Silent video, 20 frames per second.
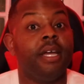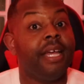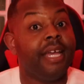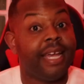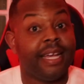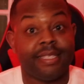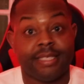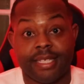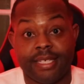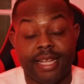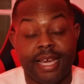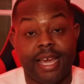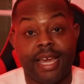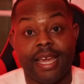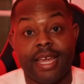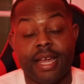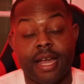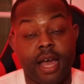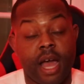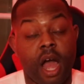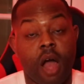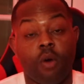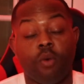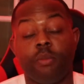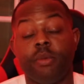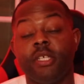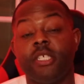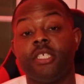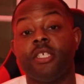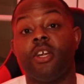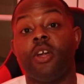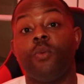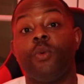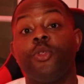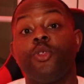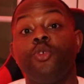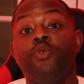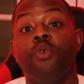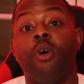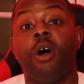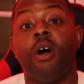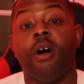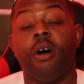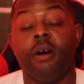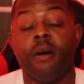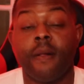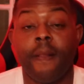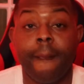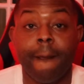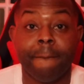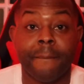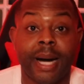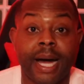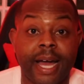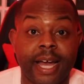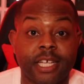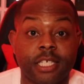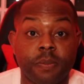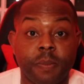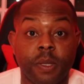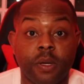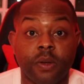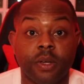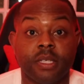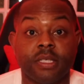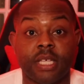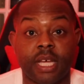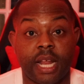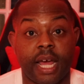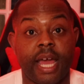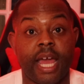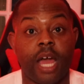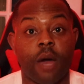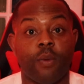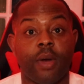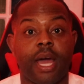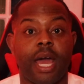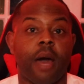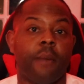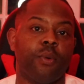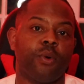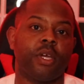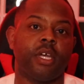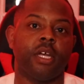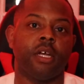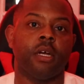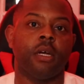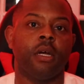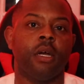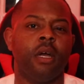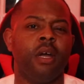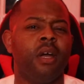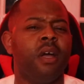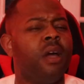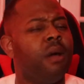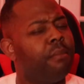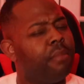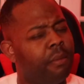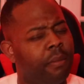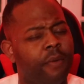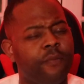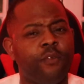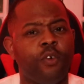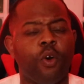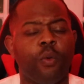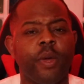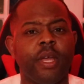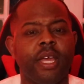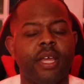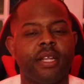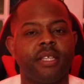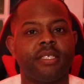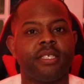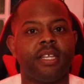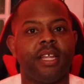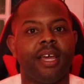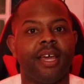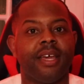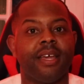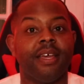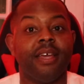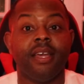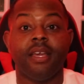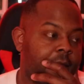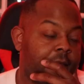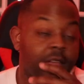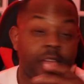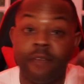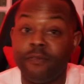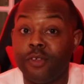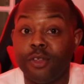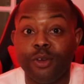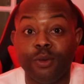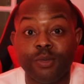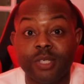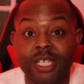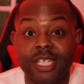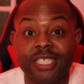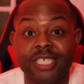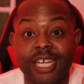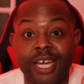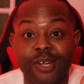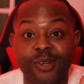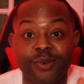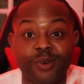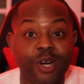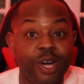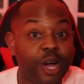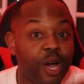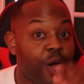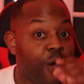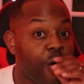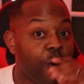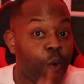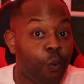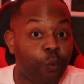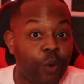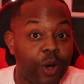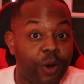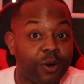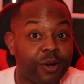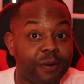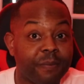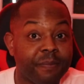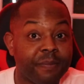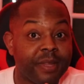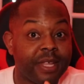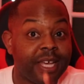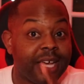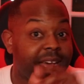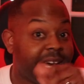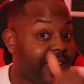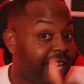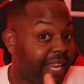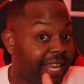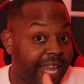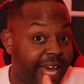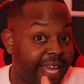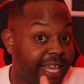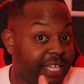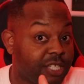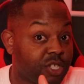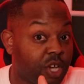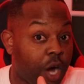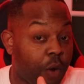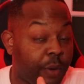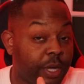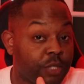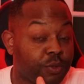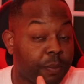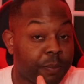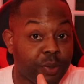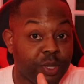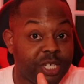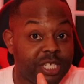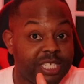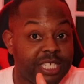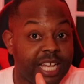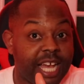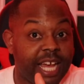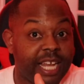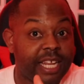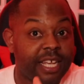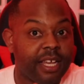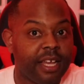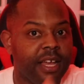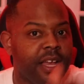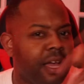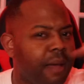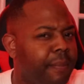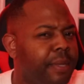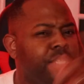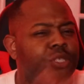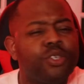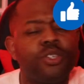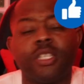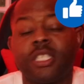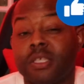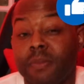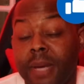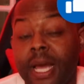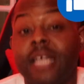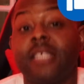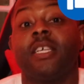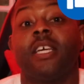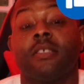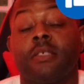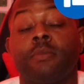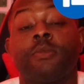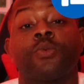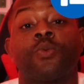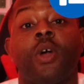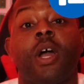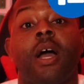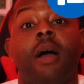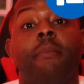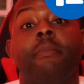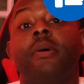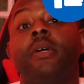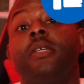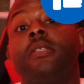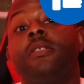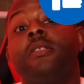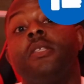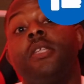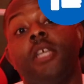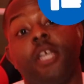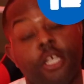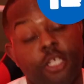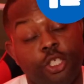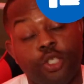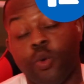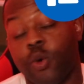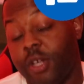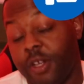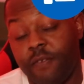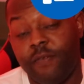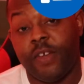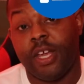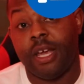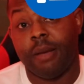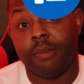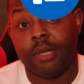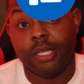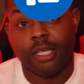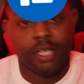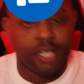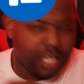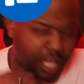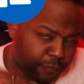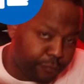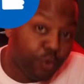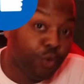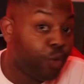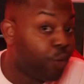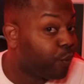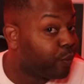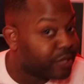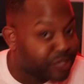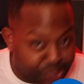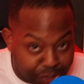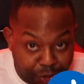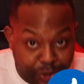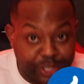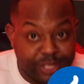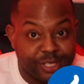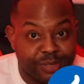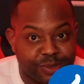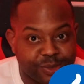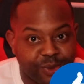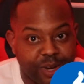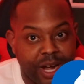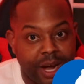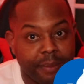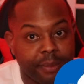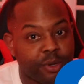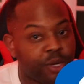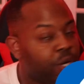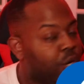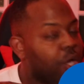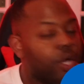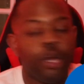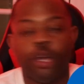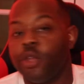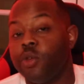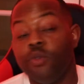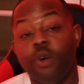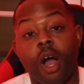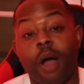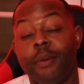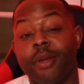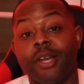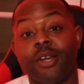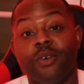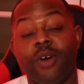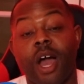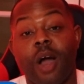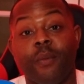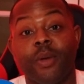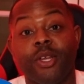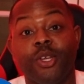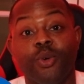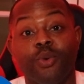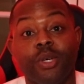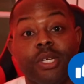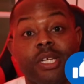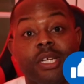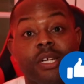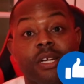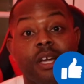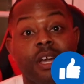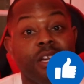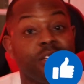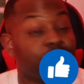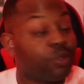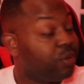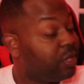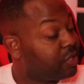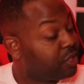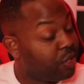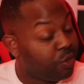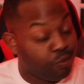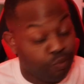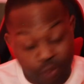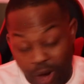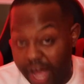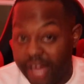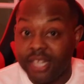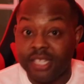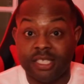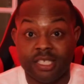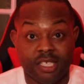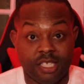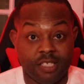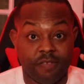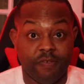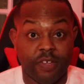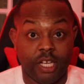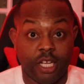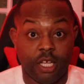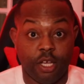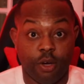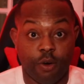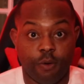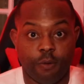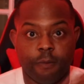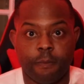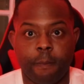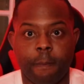And today I will be sharing with you all my experience that I had with AppleCare. But before we get into that, if you're new to the channel, welcome. A like is always appreciated. Be sure to smash that subscribe button and join the family. If you are a returning subscriber, you already know how we do it here. So let's get right into this video.